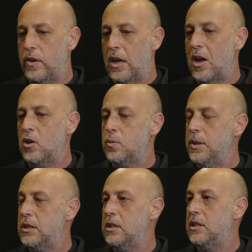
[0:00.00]
the
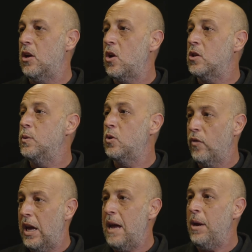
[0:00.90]
announcements, is the announcement
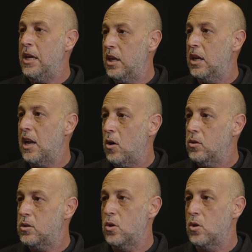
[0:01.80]
of gaming in the cloud.